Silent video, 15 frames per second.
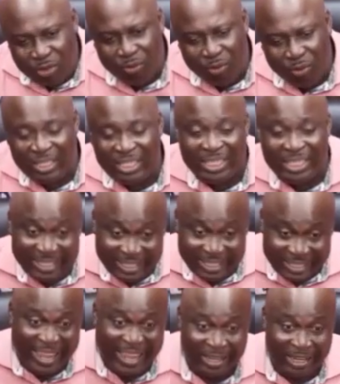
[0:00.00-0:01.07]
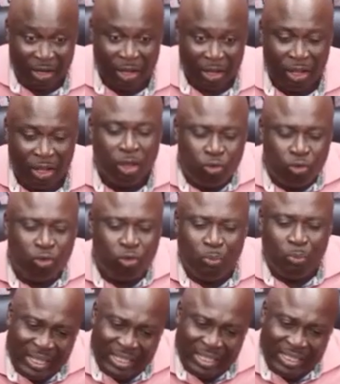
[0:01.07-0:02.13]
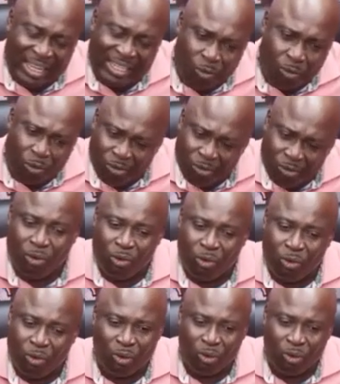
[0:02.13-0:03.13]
of what he's saying to President Akufo Addo.